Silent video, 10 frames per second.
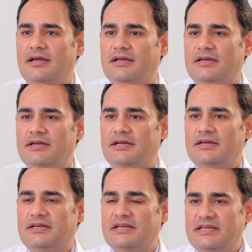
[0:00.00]

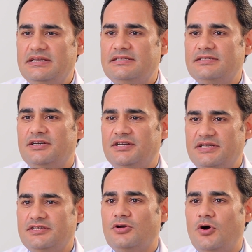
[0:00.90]
increased
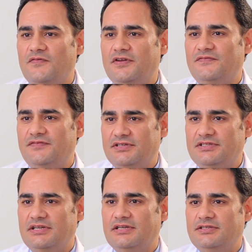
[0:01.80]
risk of
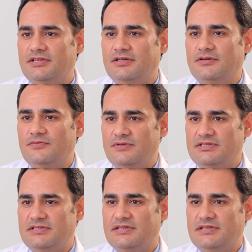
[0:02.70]
infertility with